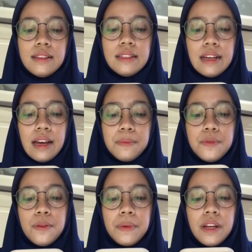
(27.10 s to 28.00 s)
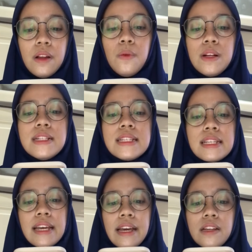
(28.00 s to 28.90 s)
The abdominal wall
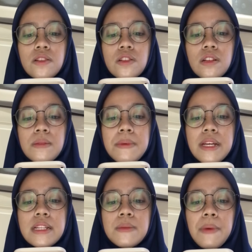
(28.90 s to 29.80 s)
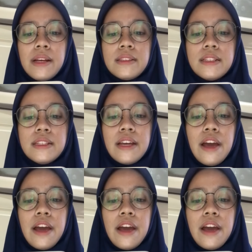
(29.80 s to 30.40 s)
scan should be inspected